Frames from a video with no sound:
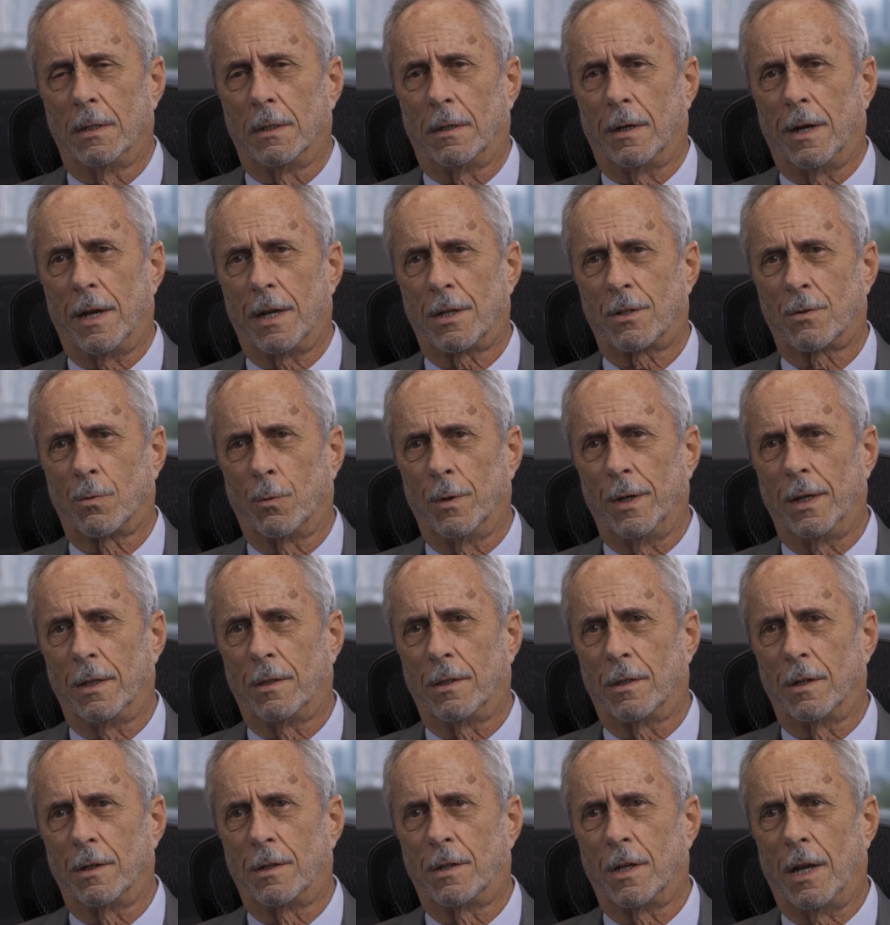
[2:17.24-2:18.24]
Last
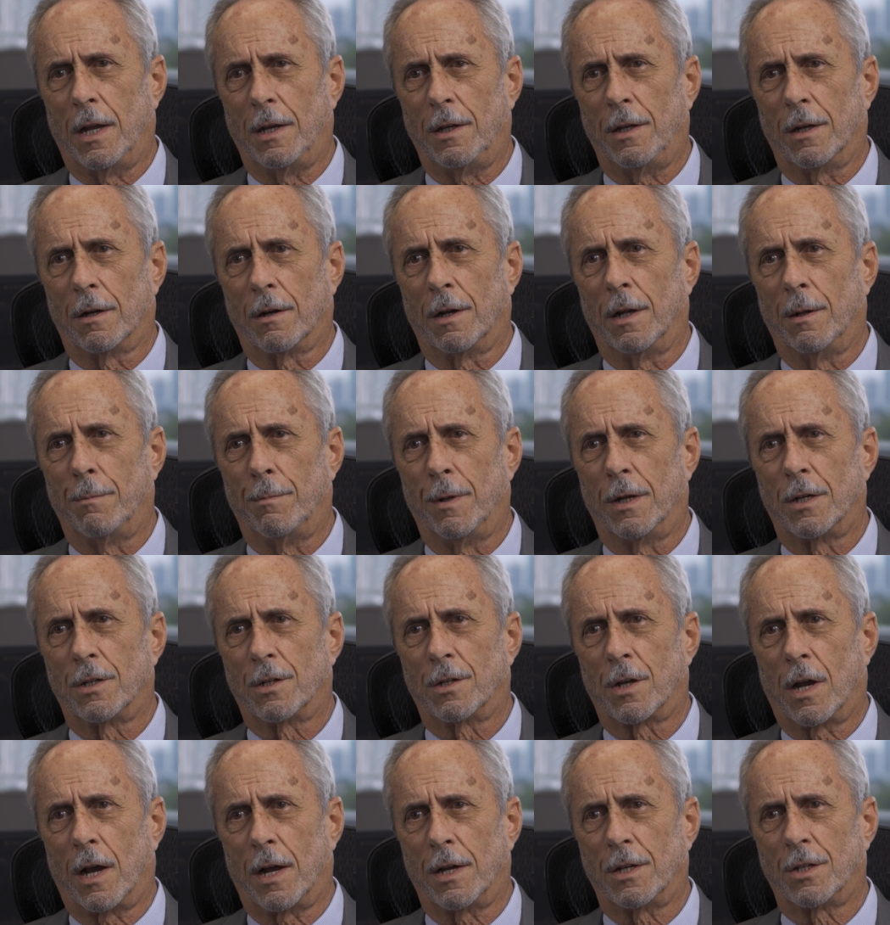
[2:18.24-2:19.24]
week, the 10-year had been
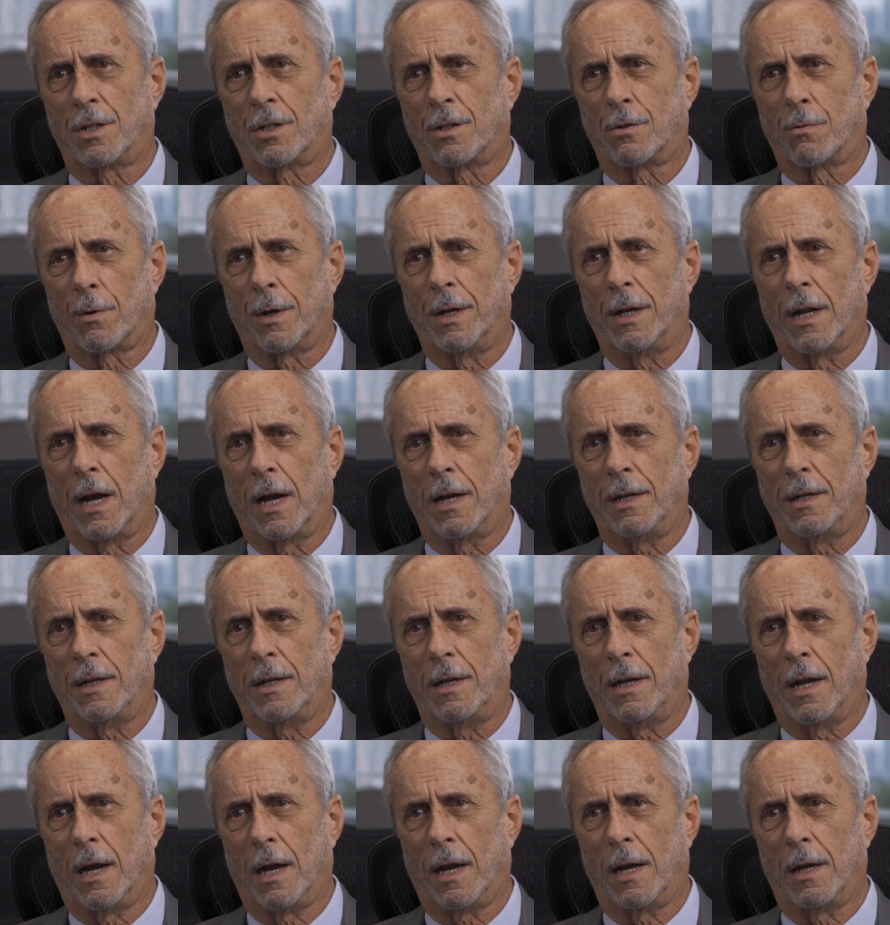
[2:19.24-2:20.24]
as high as
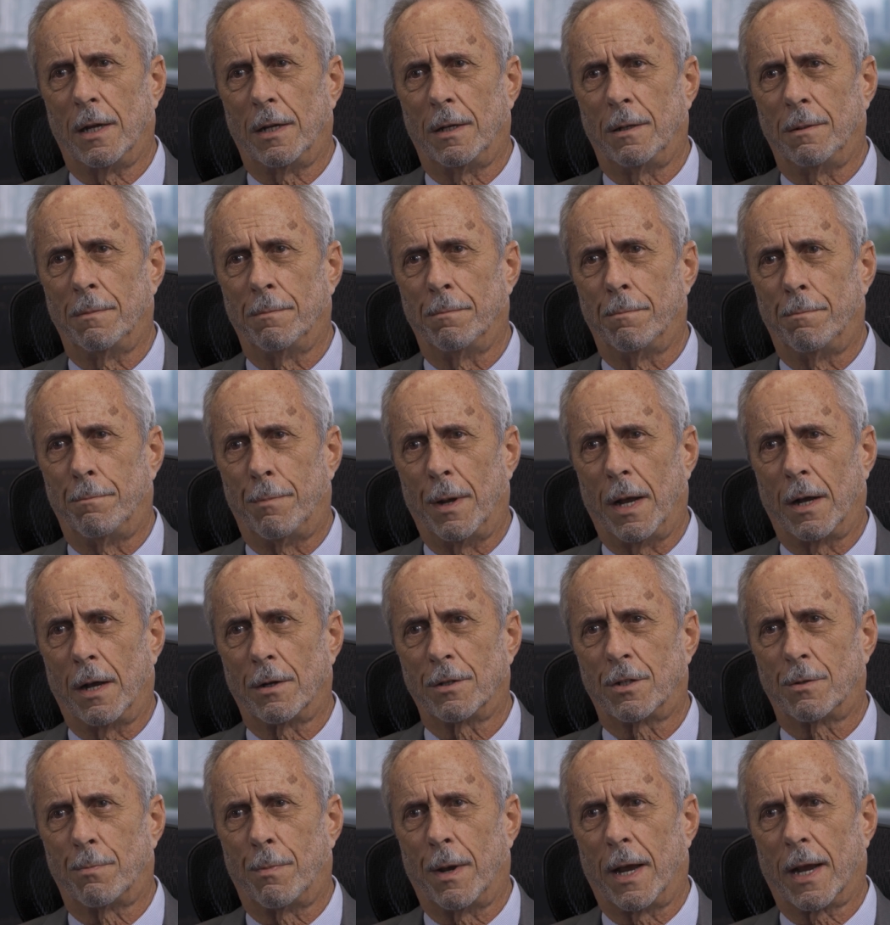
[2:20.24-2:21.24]
3.99,
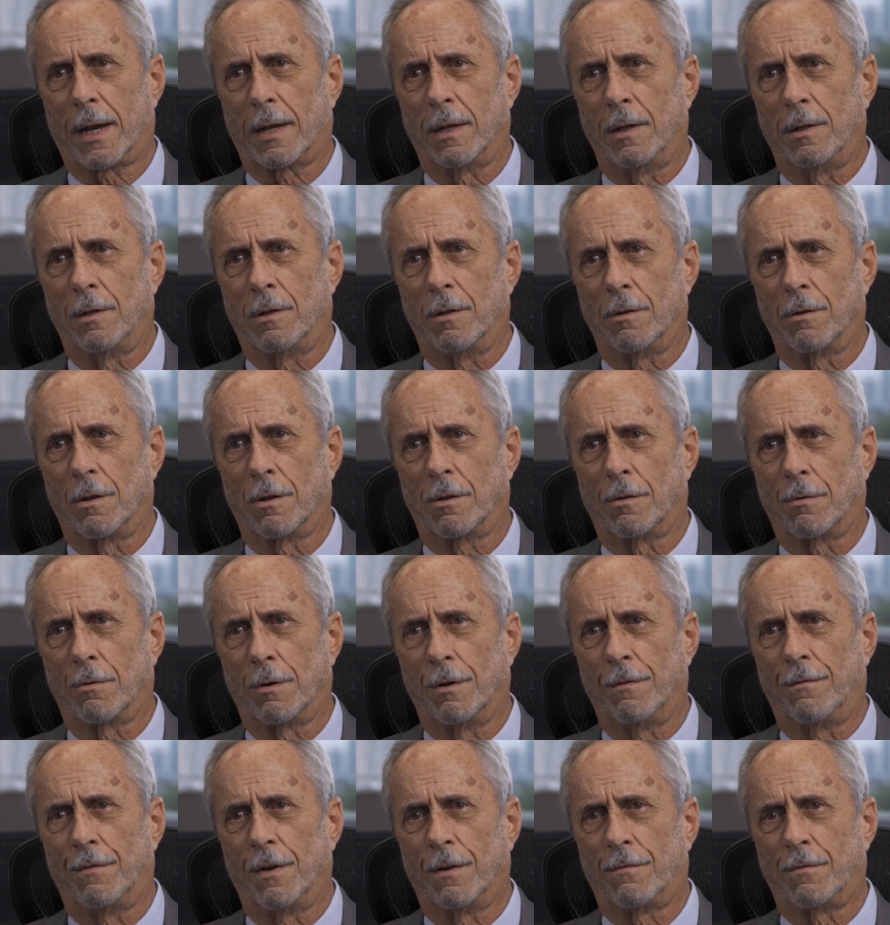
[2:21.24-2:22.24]
bounced back into the
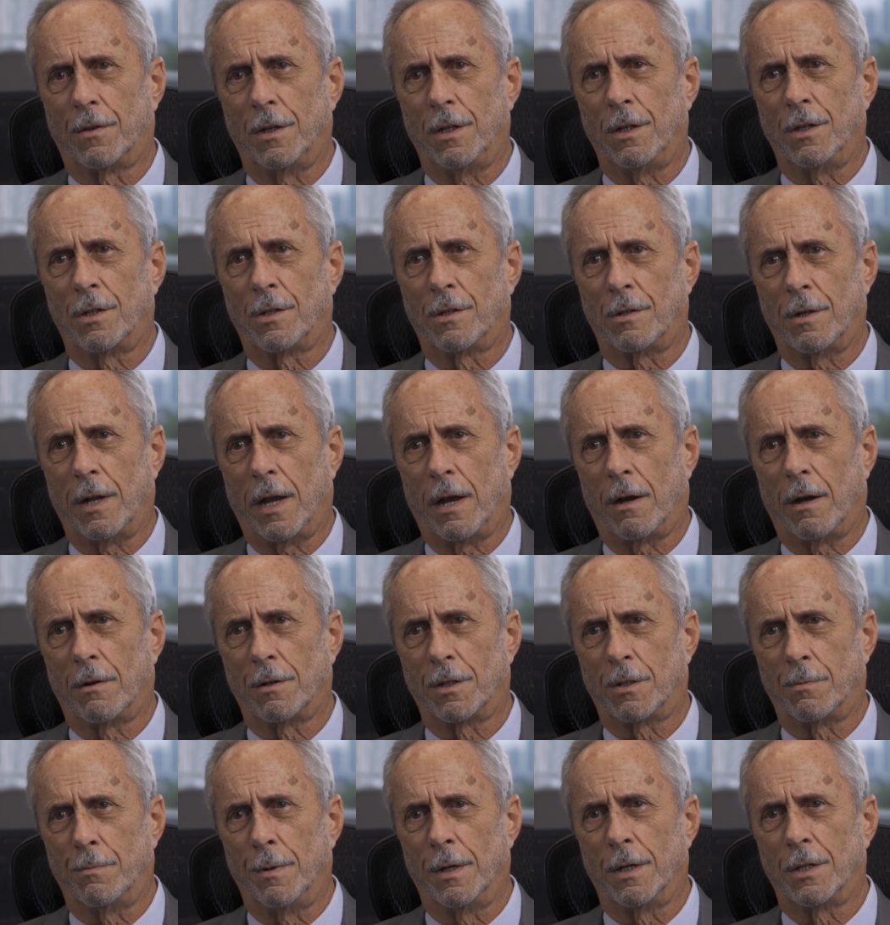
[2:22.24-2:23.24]
3.50s. Now
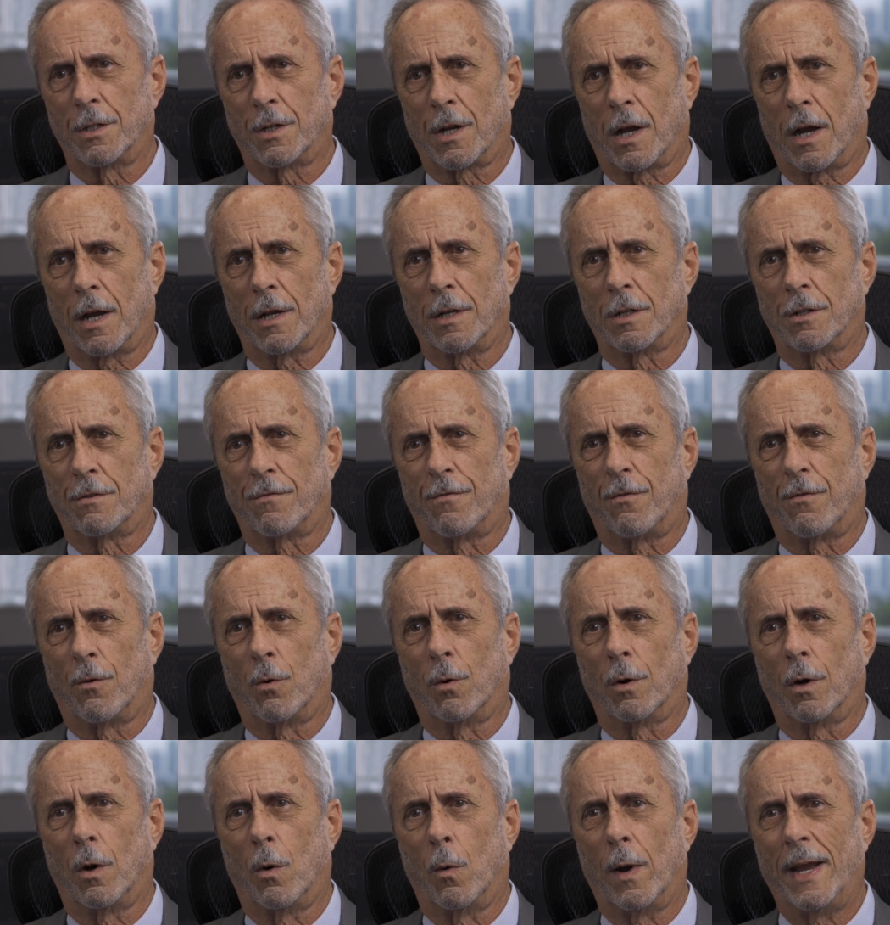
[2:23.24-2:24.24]
it's been as high as
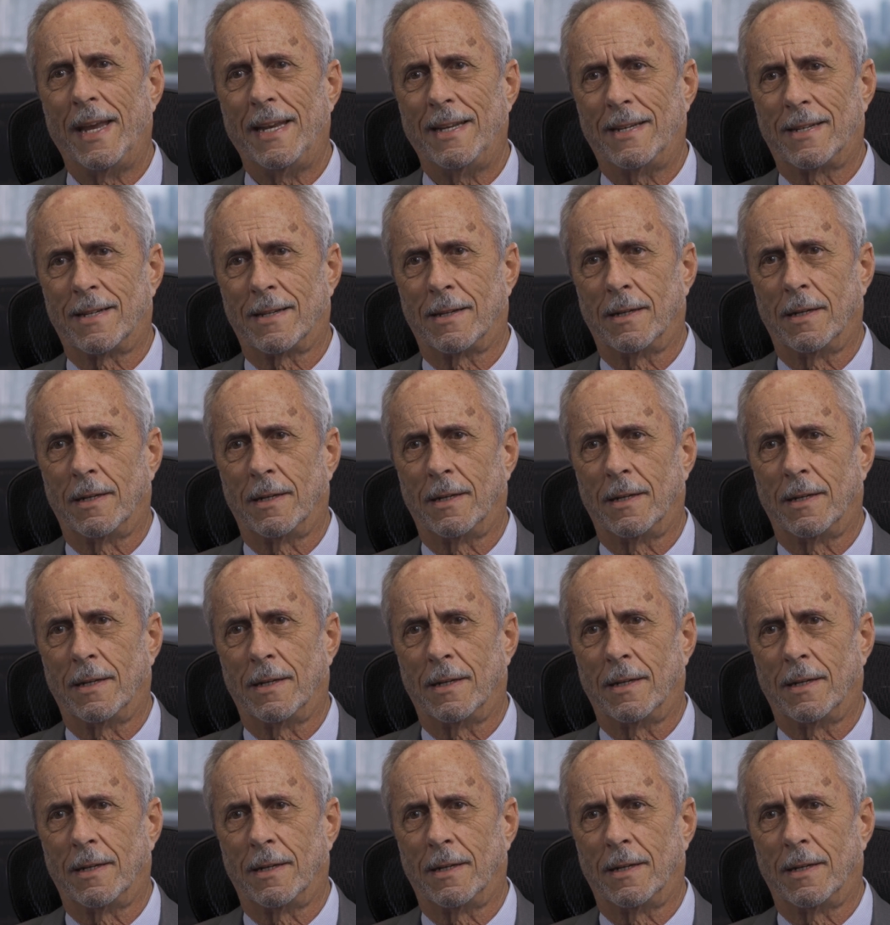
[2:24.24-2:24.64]
4.08.